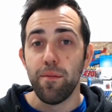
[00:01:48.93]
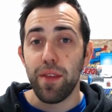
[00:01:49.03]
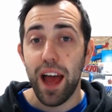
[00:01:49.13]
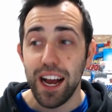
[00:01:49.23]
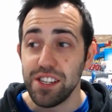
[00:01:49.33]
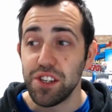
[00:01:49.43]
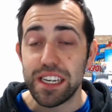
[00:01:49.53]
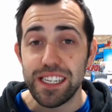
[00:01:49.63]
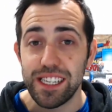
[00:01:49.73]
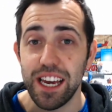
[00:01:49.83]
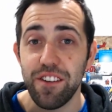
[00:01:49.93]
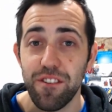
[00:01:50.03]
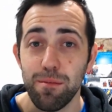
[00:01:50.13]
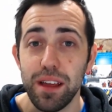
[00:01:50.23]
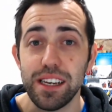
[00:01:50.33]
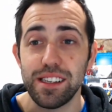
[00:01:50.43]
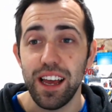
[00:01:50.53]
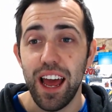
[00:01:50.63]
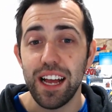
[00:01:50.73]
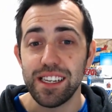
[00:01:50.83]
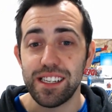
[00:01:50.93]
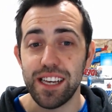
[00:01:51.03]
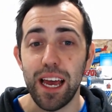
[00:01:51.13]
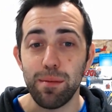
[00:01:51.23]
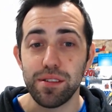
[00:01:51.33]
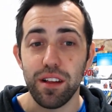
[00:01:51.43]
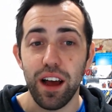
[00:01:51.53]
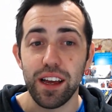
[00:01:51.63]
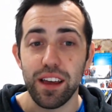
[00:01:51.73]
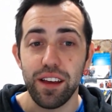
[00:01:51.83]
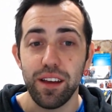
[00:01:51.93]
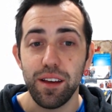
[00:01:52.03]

As you can see from this, it seems like